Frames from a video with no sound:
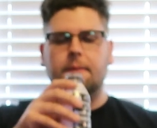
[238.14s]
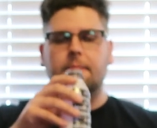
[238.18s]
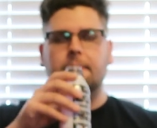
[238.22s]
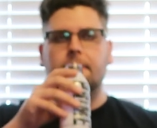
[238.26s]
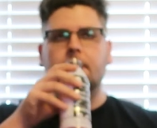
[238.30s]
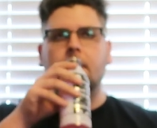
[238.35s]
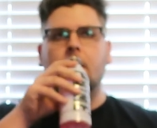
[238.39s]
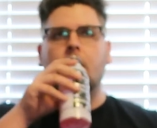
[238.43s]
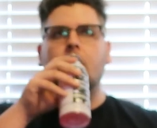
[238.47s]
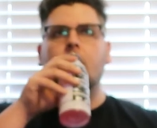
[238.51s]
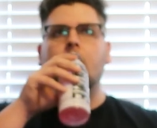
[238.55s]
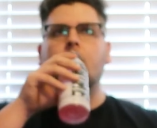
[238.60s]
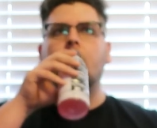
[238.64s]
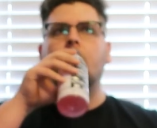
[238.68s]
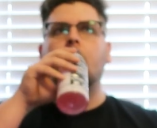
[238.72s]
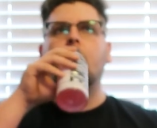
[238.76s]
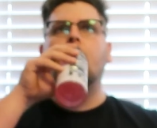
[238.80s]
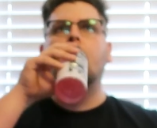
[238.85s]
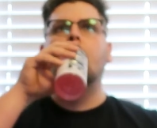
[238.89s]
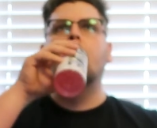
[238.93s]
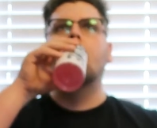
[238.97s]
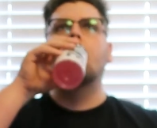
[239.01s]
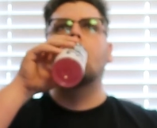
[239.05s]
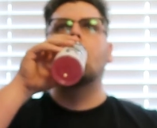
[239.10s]

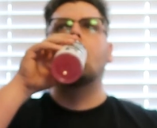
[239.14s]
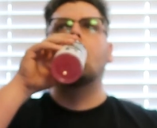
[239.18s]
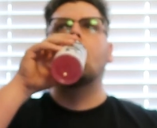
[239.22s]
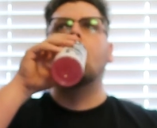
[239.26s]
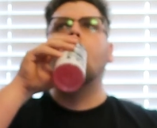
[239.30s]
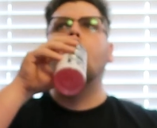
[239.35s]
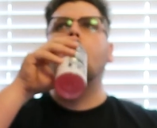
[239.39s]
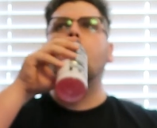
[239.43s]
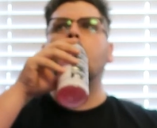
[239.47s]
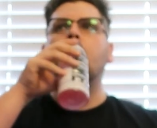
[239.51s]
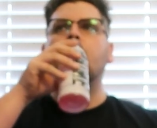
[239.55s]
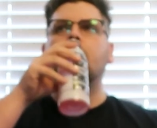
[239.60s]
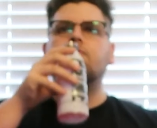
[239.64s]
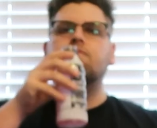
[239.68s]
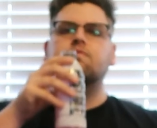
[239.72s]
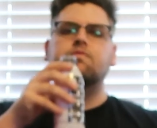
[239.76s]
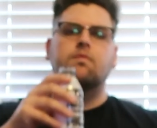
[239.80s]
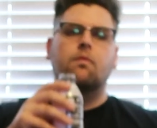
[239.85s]
(silence)